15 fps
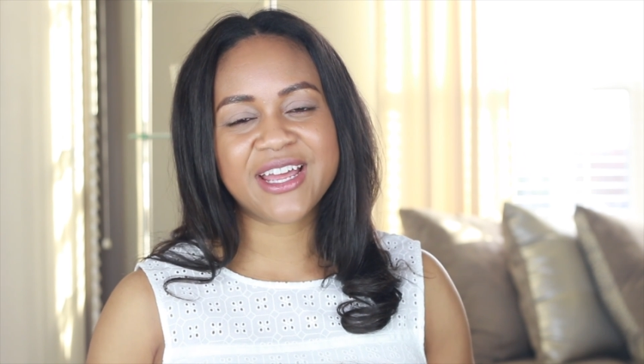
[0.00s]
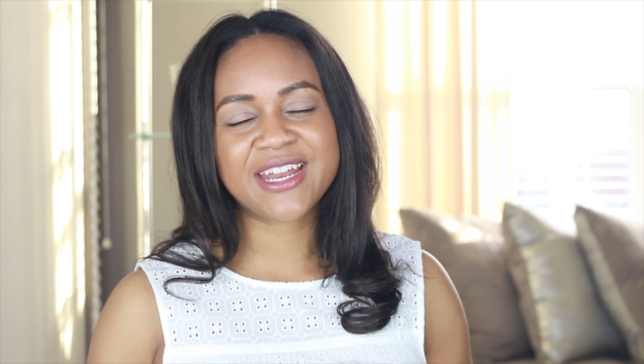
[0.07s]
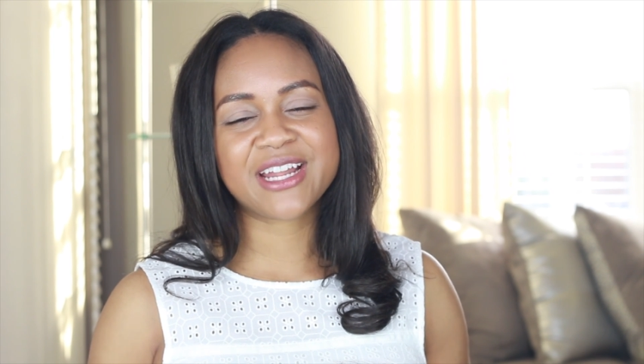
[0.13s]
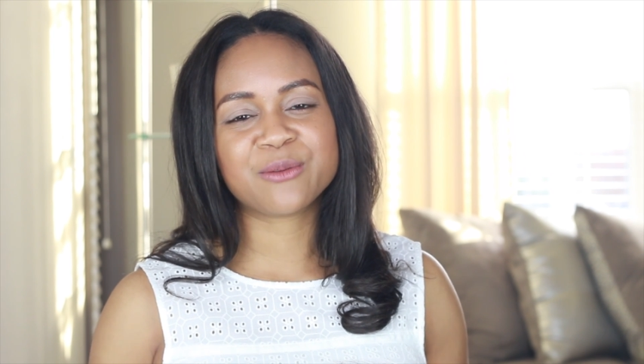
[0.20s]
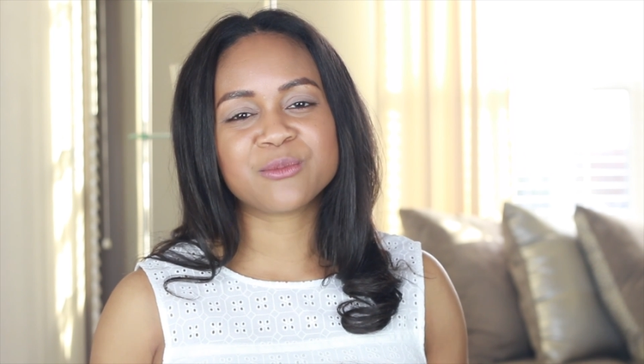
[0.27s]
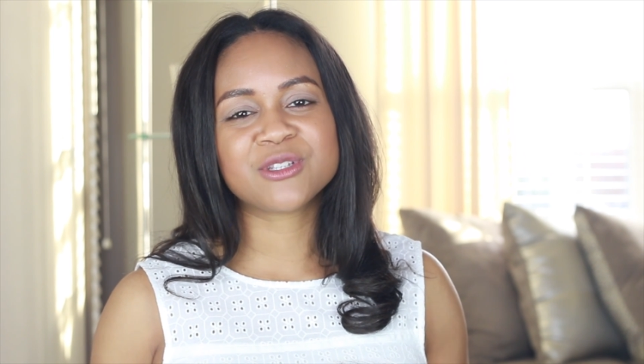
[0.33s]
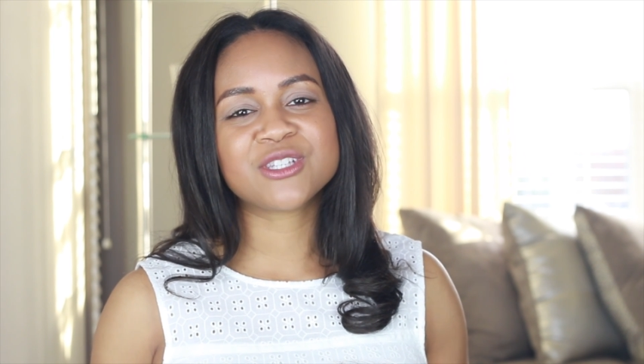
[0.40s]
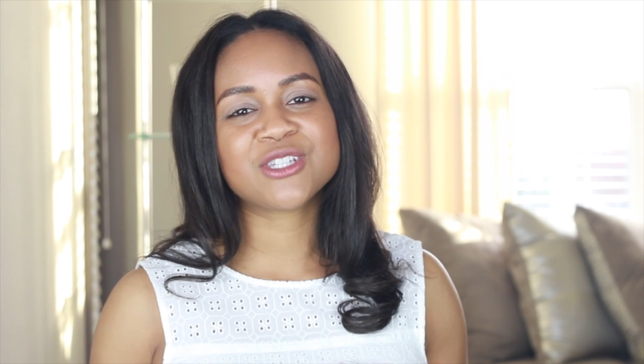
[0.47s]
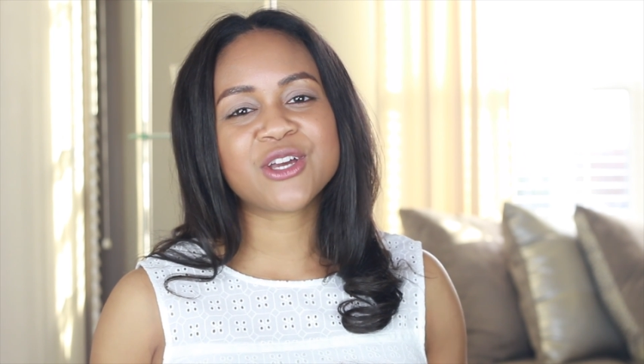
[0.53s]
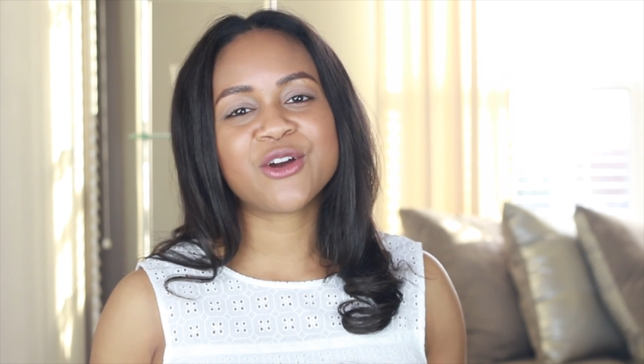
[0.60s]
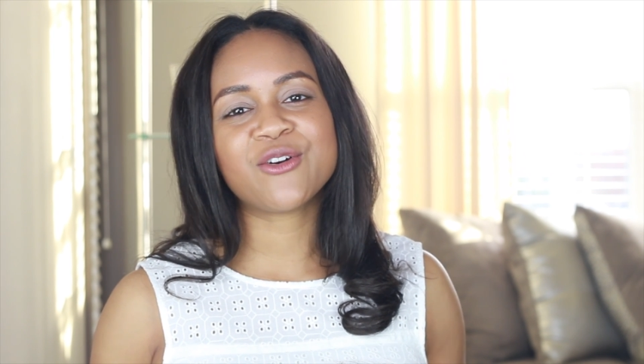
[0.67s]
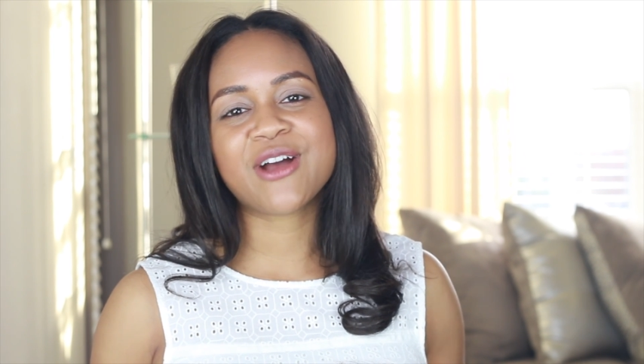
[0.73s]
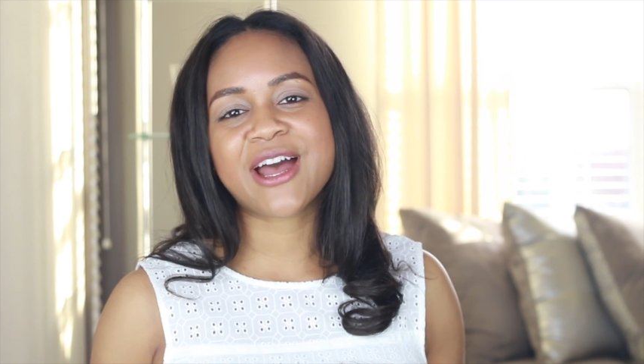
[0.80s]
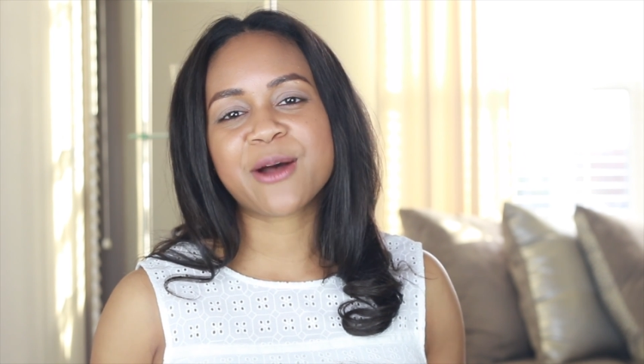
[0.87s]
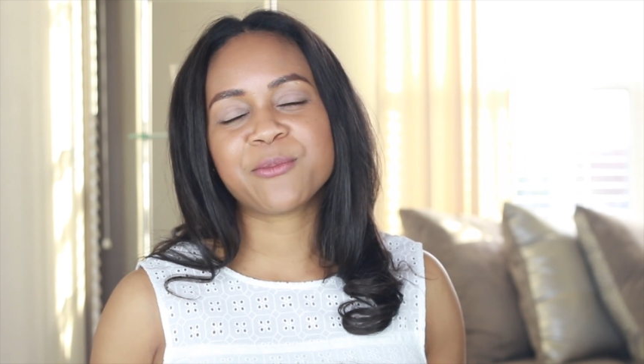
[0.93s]
and I'm
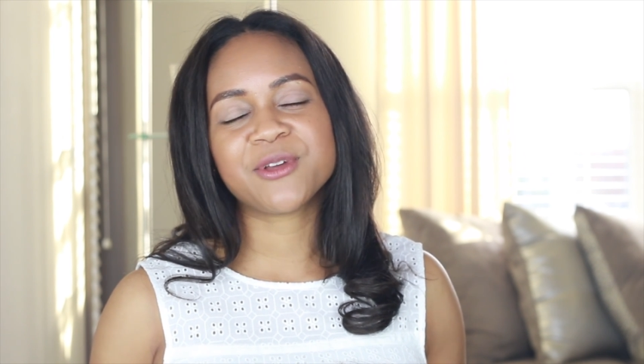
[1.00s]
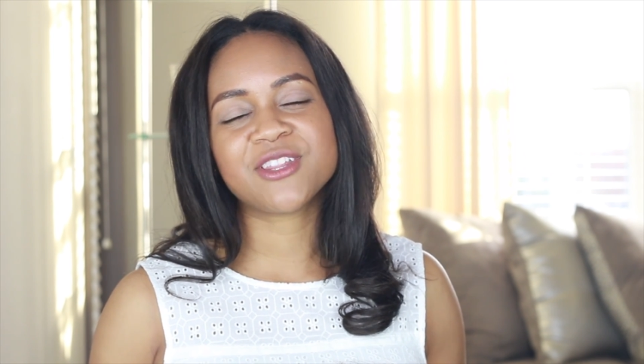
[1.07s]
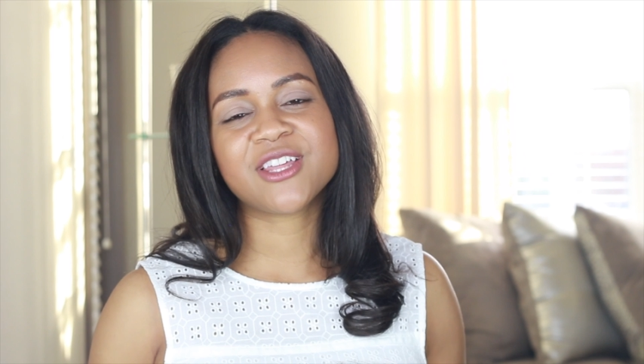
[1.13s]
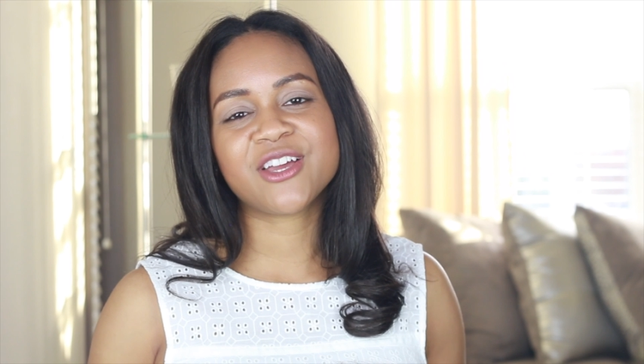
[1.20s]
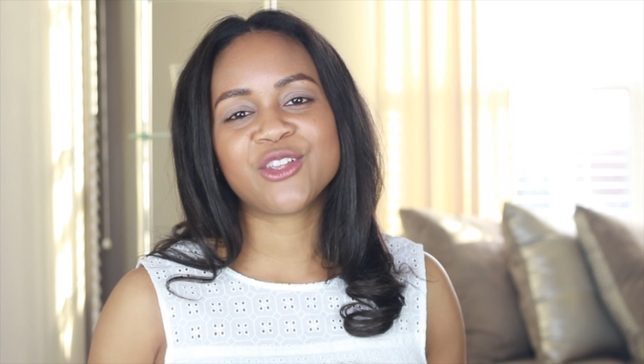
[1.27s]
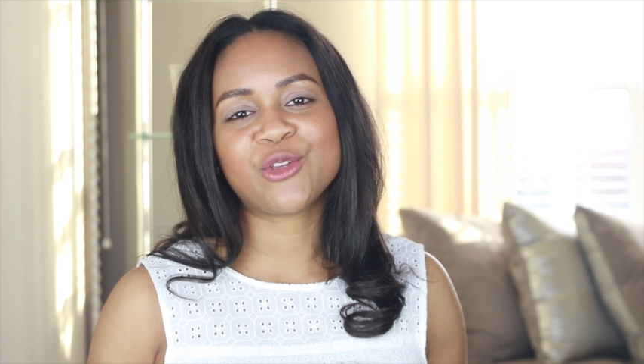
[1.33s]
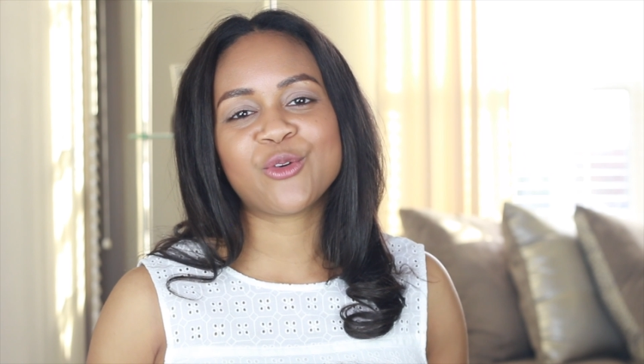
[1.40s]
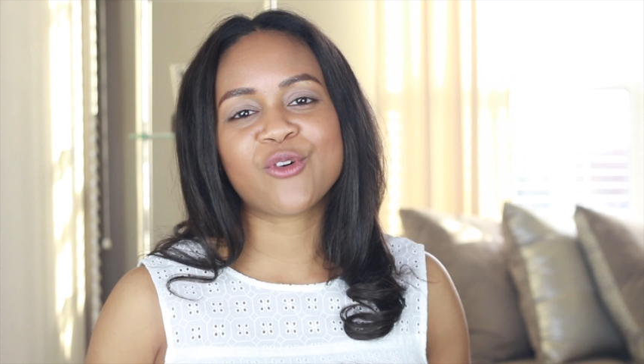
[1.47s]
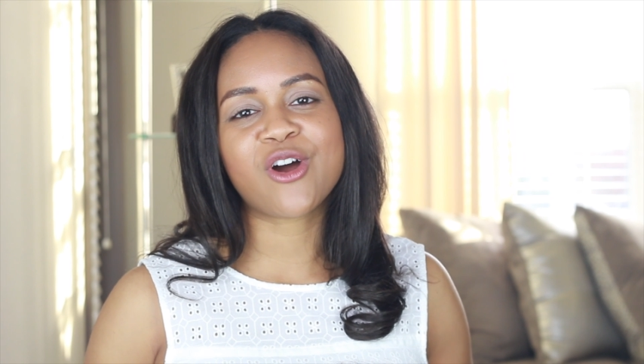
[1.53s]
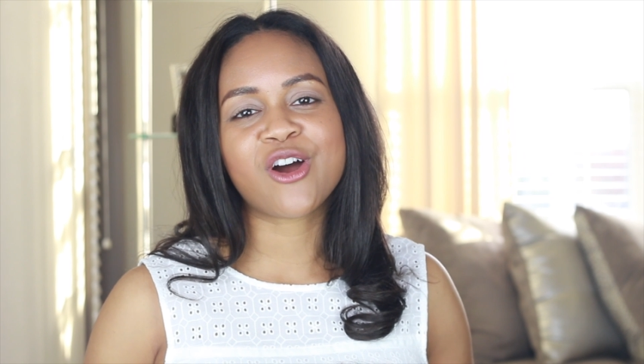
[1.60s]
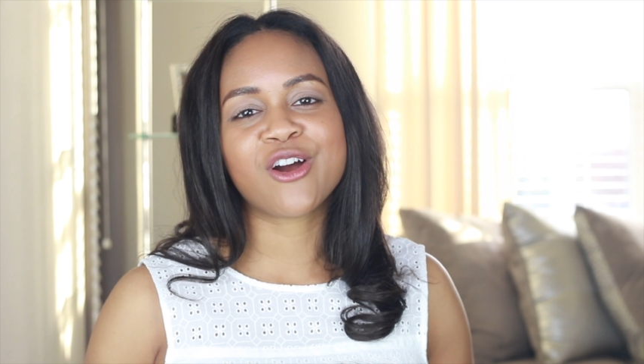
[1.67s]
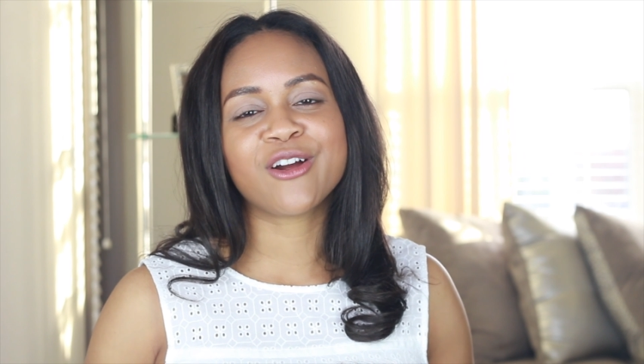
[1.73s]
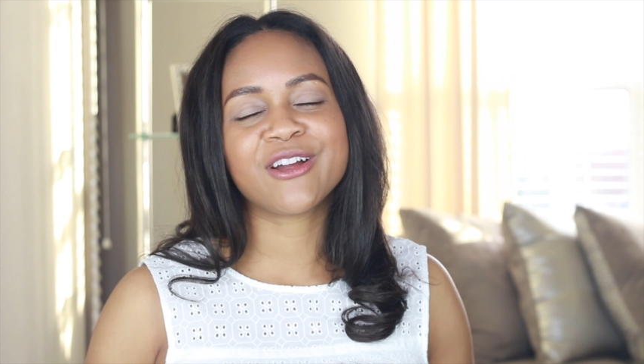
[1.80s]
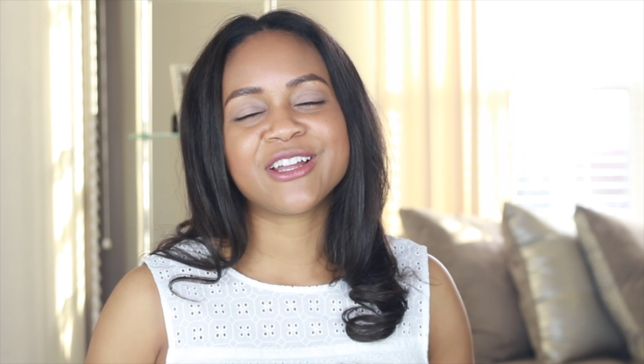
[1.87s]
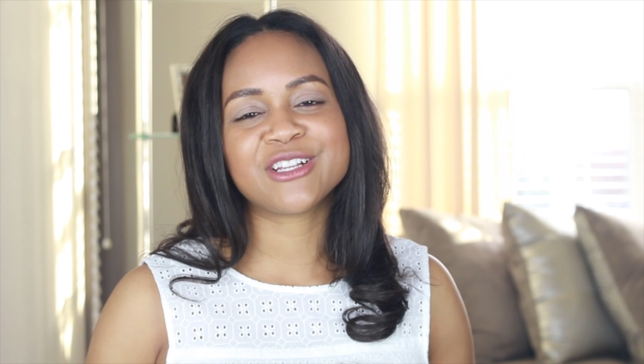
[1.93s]
so happy that you
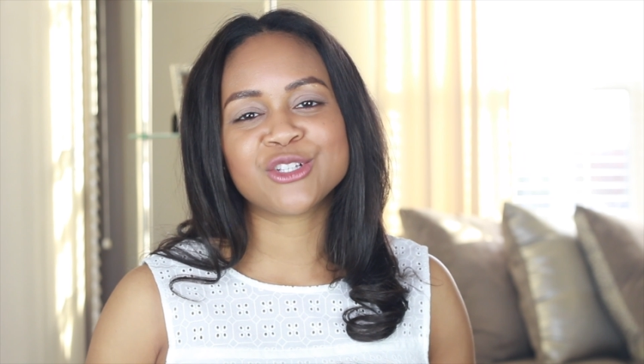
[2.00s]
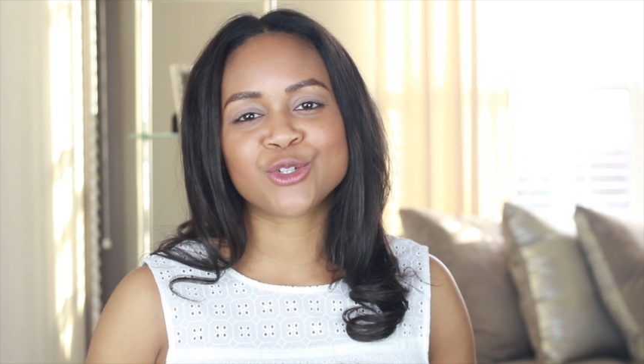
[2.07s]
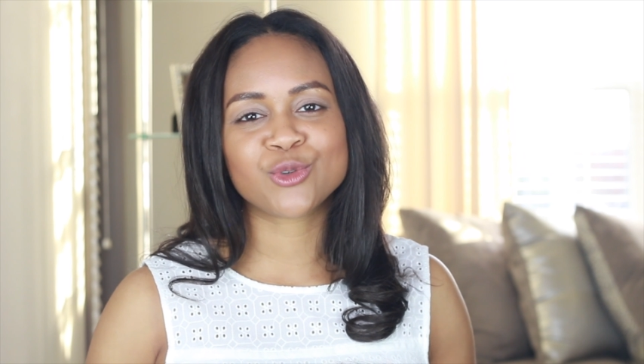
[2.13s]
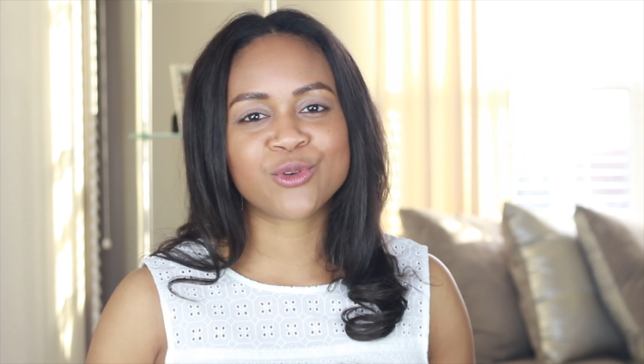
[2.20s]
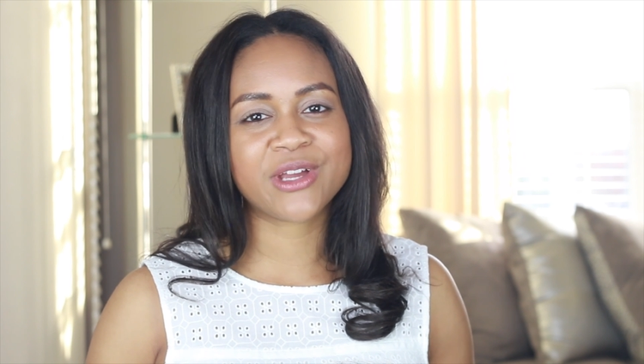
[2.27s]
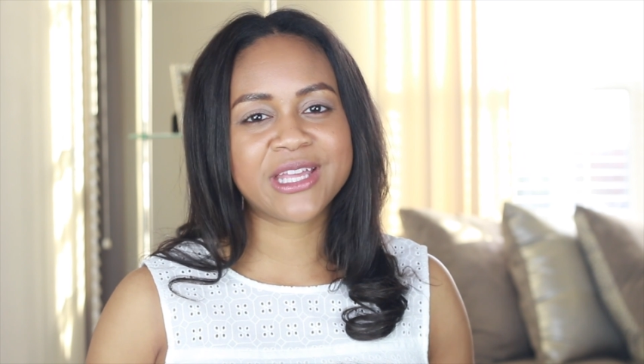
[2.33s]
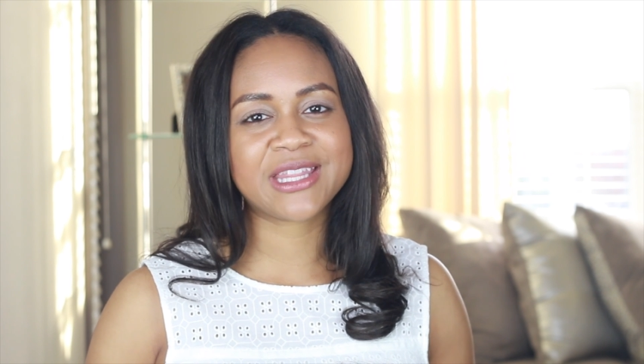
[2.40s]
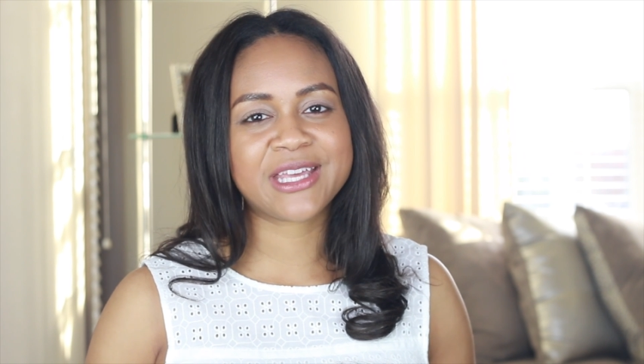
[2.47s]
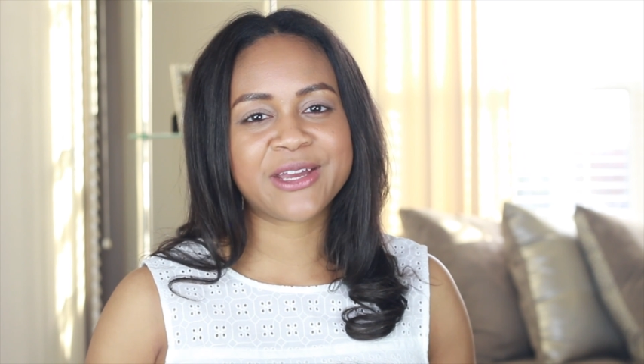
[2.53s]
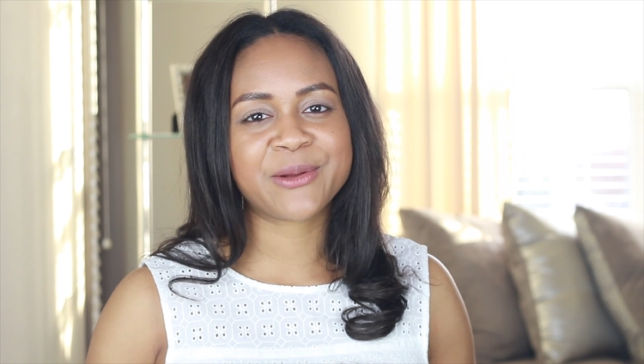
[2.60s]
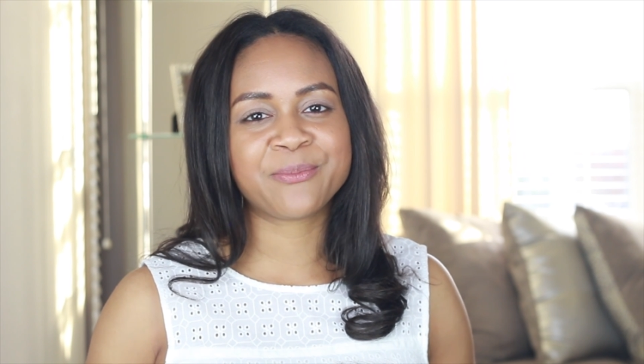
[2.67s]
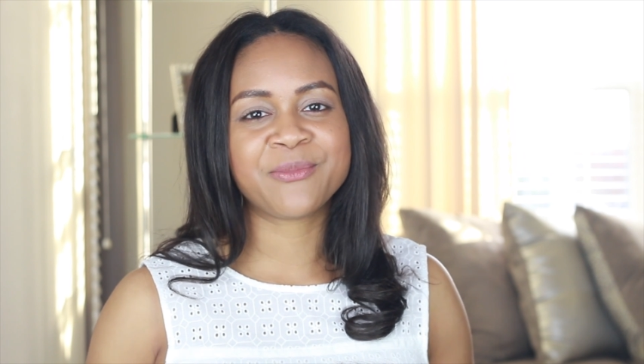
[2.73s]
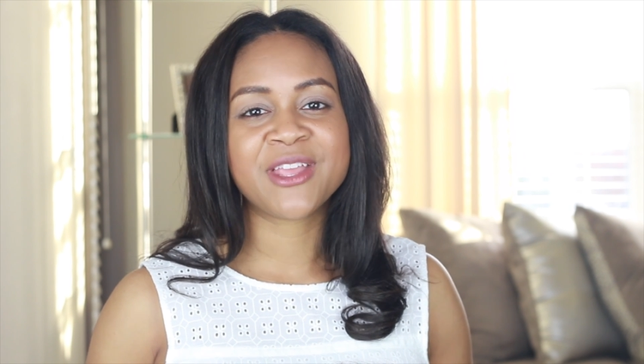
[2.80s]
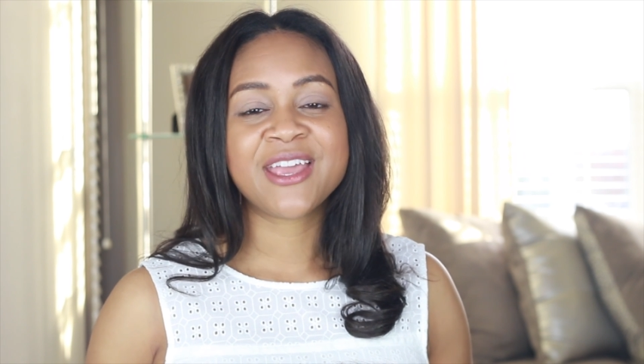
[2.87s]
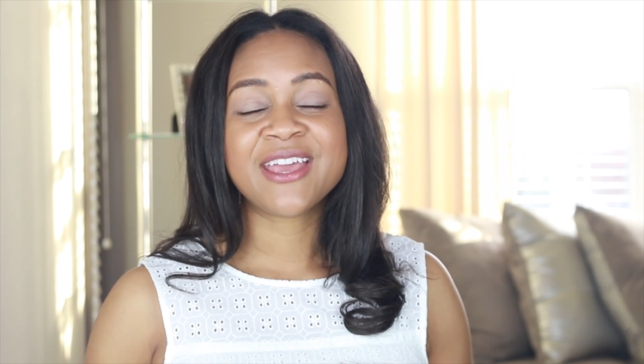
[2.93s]
are enjoying
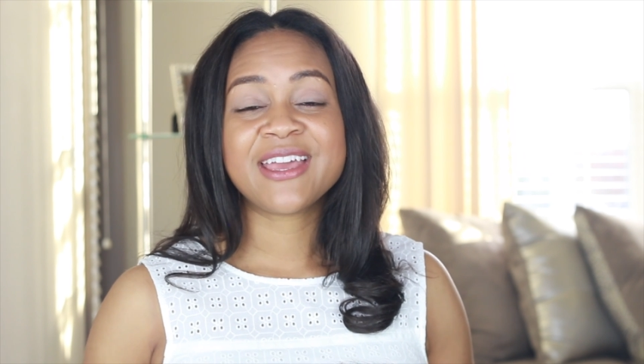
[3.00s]
them.